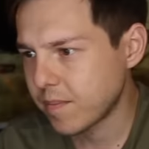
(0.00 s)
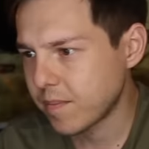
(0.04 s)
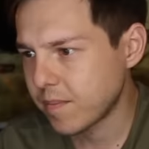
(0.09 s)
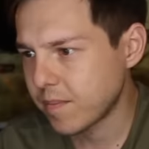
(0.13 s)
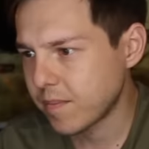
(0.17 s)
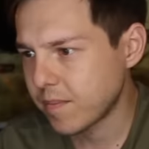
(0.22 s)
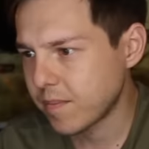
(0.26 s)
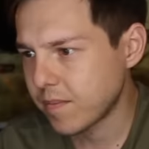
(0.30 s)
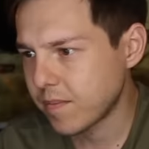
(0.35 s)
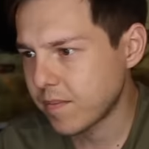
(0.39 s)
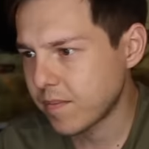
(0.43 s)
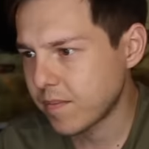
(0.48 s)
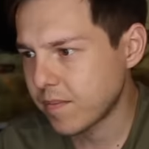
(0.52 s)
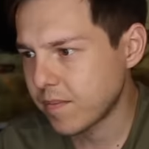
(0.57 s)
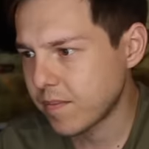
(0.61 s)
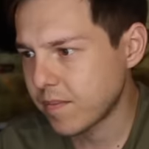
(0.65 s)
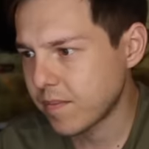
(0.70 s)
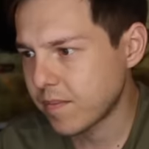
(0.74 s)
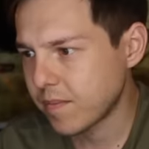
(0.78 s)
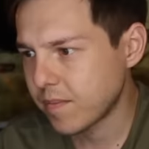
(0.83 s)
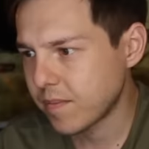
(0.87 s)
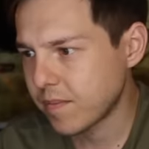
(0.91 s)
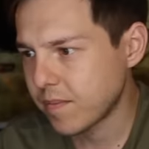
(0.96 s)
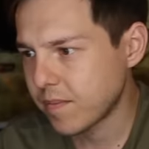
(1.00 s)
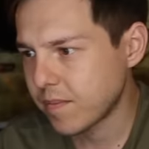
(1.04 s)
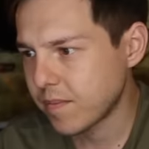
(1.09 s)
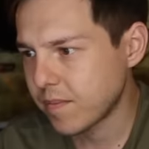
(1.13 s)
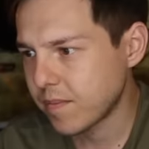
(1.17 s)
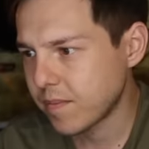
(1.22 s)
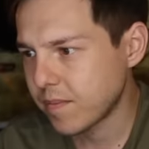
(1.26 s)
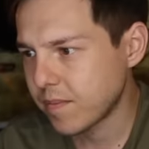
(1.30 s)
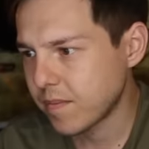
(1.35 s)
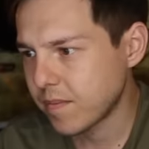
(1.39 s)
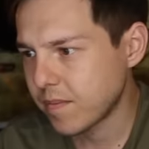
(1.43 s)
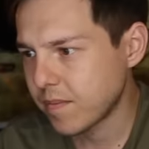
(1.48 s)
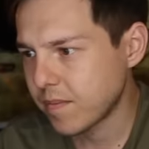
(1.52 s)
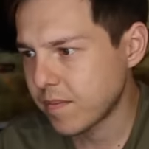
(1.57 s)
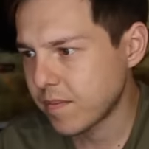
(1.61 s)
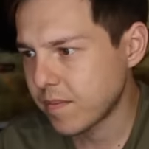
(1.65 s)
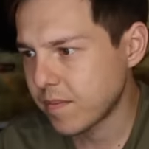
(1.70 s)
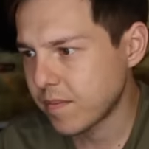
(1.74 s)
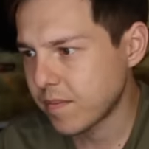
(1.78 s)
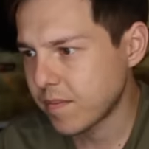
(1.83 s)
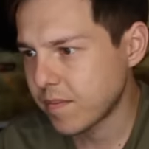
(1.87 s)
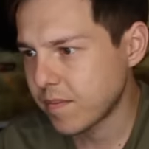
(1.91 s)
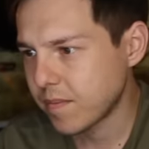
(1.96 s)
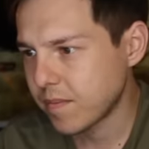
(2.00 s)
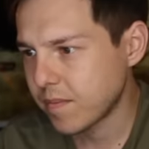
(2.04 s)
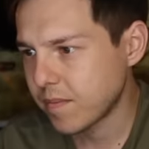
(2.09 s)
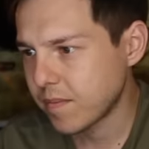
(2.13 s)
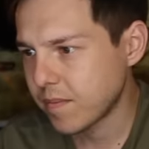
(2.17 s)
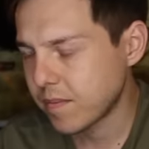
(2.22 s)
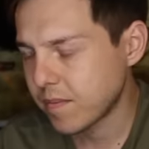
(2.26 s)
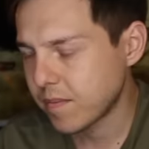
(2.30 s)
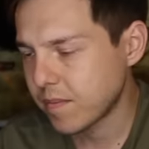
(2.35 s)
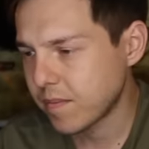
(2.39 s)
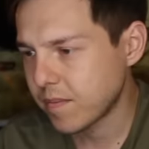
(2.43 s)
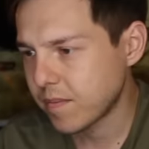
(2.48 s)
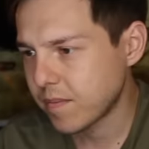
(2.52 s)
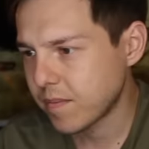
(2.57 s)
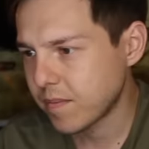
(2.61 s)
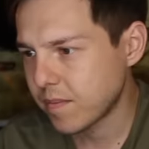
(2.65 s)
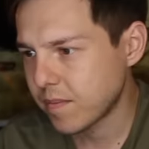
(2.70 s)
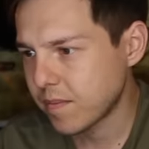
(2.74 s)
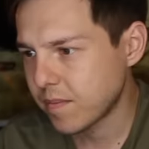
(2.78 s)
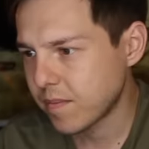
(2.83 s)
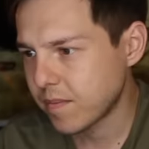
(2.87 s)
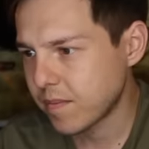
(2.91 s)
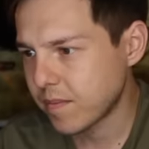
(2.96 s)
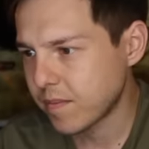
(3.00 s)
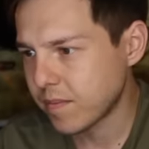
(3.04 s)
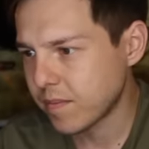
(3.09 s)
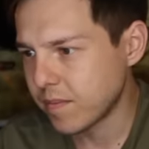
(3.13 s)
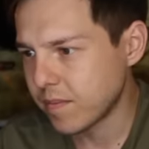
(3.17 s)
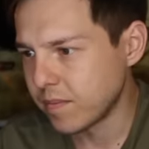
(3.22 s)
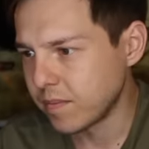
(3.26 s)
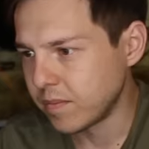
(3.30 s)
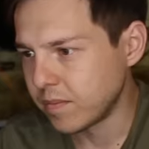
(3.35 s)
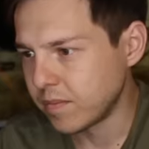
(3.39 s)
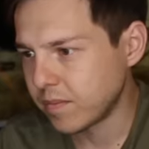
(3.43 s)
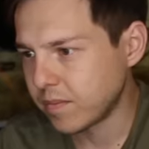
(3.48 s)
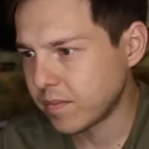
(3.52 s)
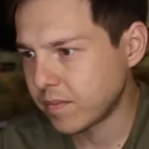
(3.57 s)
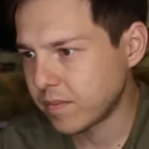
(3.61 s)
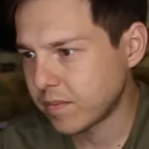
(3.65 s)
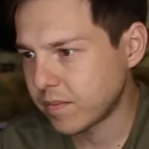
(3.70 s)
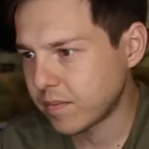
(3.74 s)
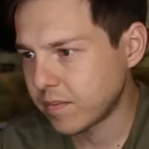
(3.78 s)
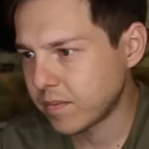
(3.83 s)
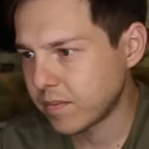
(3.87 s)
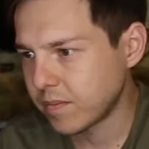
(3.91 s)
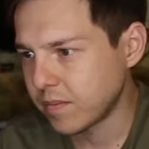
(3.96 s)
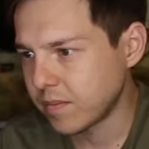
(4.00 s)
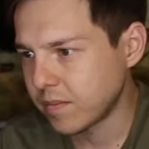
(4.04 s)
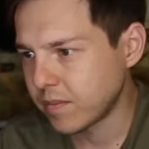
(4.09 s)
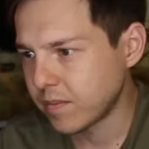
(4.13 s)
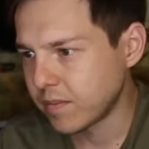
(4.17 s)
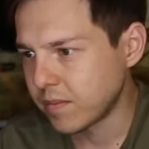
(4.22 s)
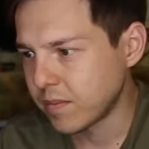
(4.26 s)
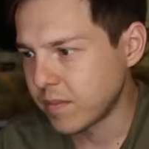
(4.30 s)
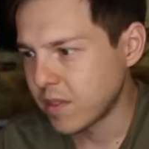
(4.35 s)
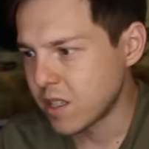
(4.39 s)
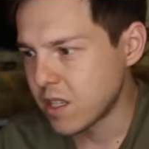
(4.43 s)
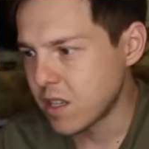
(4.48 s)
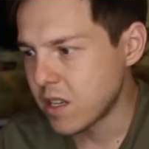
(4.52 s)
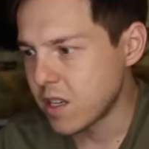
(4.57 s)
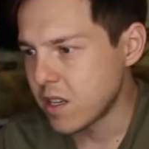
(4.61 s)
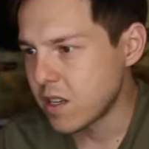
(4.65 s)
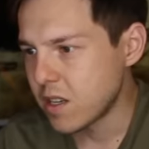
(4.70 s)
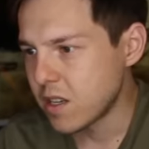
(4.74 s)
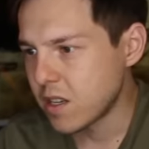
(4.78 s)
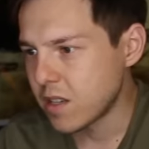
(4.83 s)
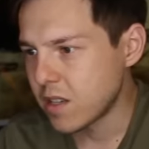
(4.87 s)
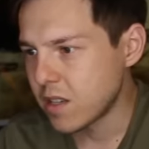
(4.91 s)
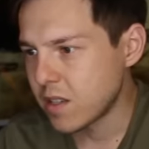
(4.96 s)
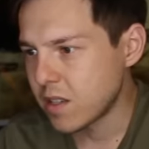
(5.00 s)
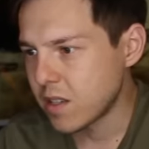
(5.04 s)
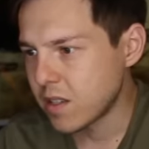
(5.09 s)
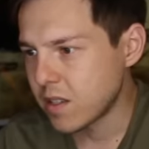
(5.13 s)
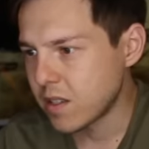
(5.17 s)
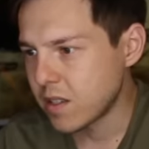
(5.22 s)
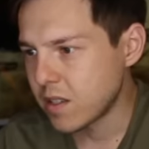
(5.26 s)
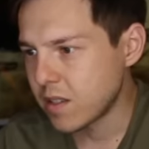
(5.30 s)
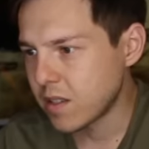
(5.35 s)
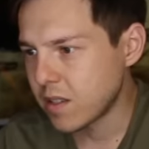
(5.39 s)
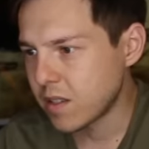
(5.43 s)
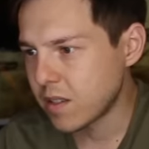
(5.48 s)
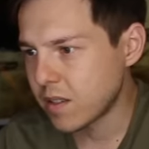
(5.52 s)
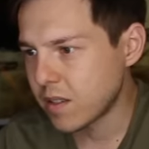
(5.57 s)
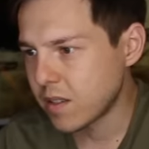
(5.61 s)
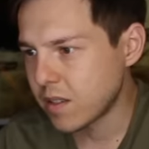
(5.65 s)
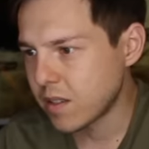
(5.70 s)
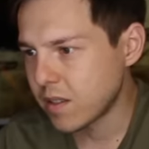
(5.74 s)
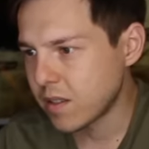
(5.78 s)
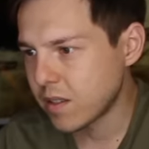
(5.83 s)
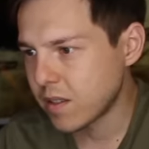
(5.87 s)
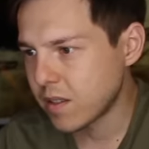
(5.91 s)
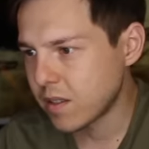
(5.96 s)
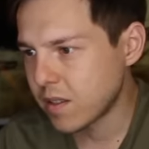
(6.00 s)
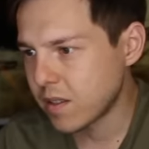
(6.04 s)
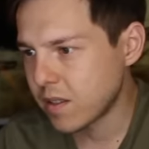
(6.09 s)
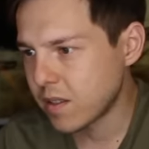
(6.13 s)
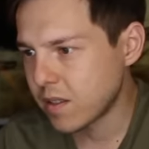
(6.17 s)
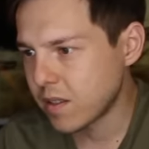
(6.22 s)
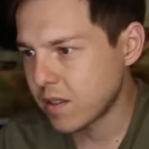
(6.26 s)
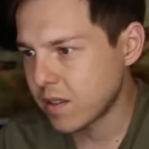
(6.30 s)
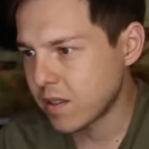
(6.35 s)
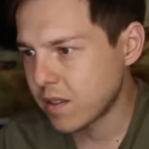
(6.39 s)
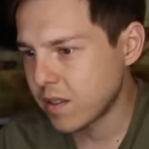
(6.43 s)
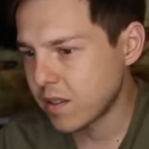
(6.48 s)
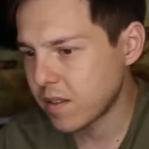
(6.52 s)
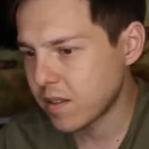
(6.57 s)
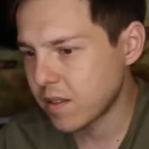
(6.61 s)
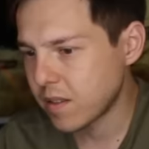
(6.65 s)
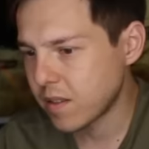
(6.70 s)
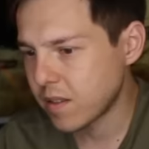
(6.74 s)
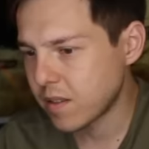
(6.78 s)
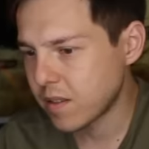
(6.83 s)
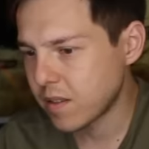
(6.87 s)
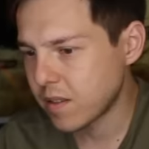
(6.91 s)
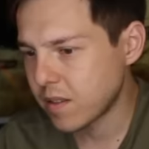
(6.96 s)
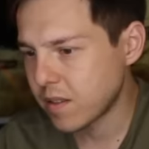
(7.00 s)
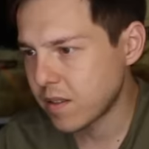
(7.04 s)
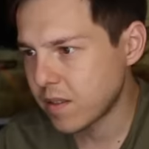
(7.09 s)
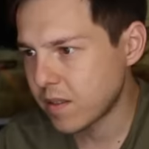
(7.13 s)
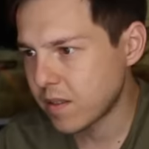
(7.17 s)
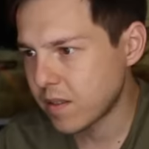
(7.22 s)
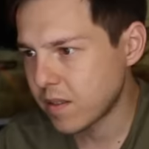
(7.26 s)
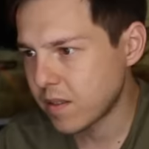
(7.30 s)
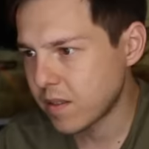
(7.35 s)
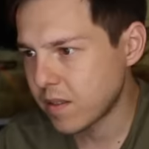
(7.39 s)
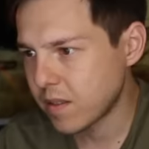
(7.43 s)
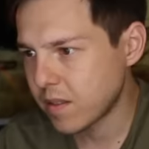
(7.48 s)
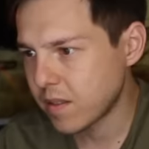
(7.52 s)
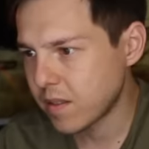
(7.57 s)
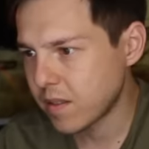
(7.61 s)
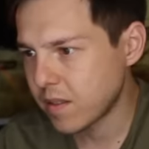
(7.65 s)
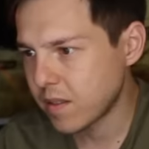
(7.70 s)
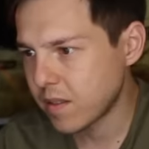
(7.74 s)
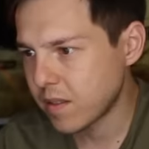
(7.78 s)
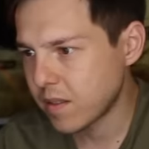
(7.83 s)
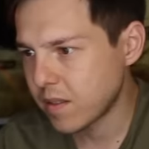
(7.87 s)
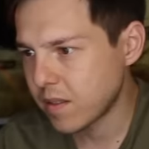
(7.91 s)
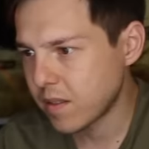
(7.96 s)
(silent)